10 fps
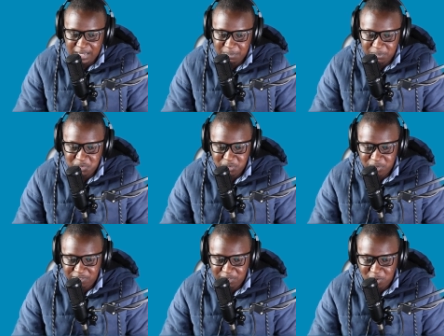Be sure you
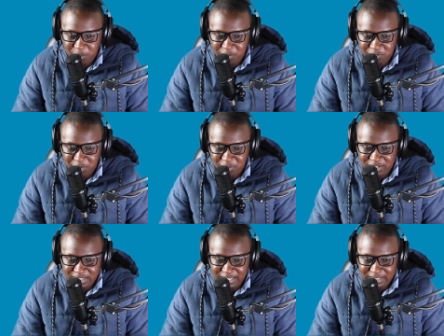have a copy of your
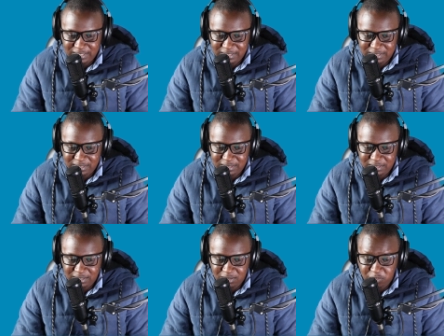contract,
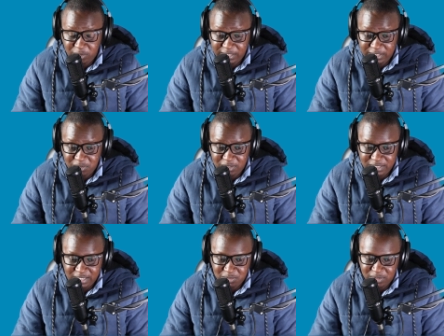of your credit
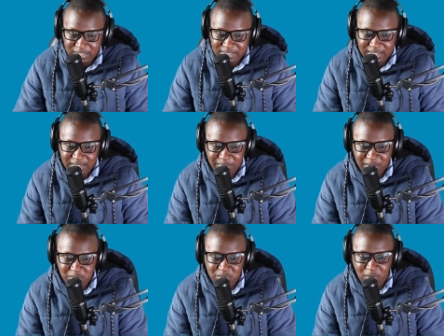contract or lease
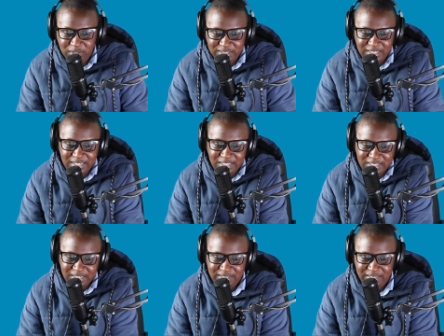agreement, with all
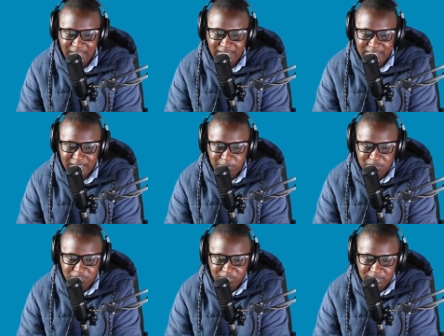signatures and terms
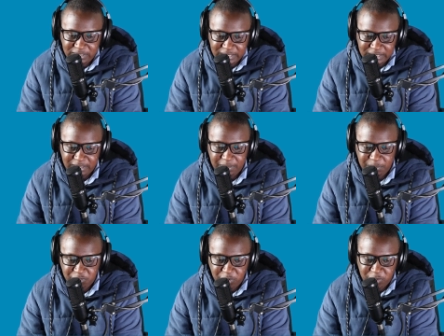filled in
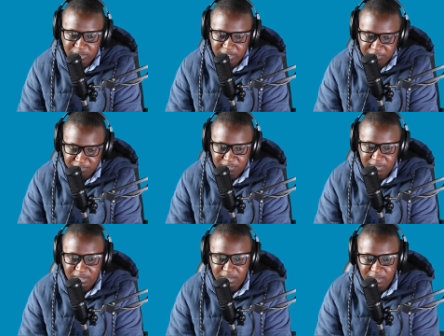before you leave.
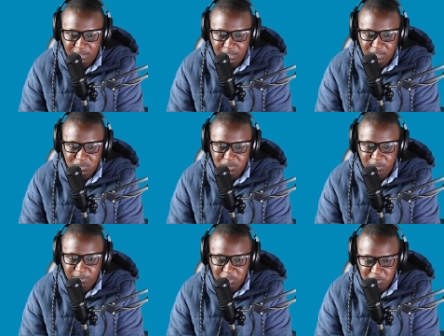So
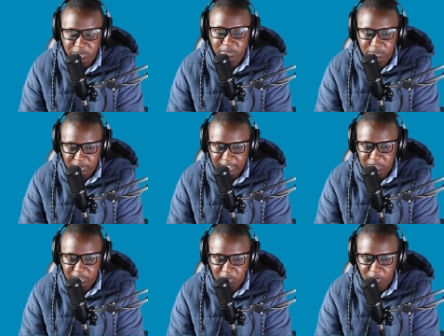make sure you get
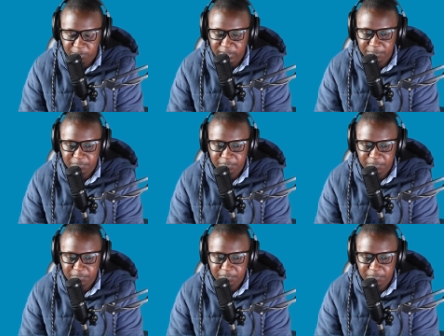the copy.